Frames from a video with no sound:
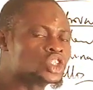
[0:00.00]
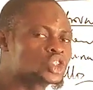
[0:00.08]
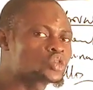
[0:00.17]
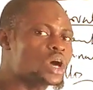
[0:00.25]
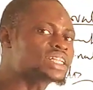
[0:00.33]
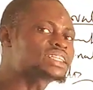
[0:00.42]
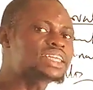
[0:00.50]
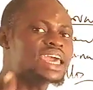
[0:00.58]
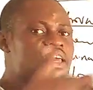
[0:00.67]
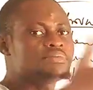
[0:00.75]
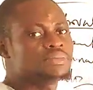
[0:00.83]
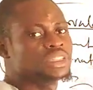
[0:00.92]
to
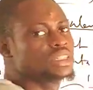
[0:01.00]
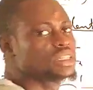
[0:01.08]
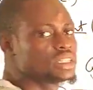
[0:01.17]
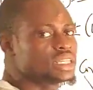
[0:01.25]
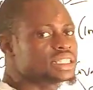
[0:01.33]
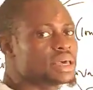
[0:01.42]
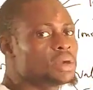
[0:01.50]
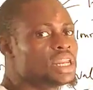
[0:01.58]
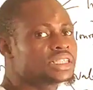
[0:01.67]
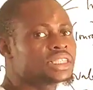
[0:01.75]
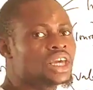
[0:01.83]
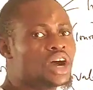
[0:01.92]
obtain the
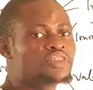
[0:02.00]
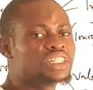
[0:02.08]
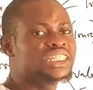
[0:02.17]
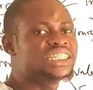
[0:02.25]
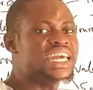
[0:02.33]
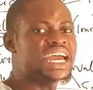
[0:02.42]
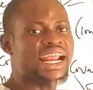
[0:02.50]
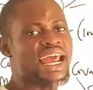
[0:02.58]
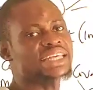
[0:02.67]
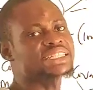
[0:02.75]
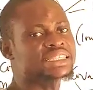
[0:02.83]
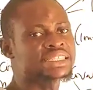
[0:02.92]
stability of the
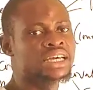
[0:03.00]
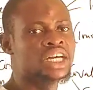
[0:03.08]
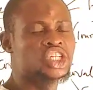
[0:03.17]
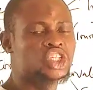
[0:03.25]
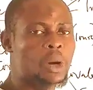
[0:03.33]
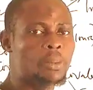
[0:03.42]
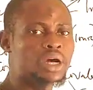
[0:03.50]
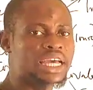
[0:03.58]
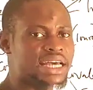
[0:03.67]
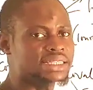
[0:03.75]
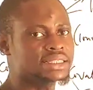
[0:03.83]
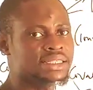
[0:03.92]
nearest noble
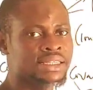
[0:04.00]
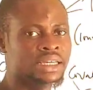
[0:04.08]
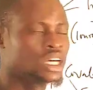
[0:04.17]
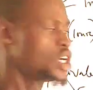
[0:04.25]
gas.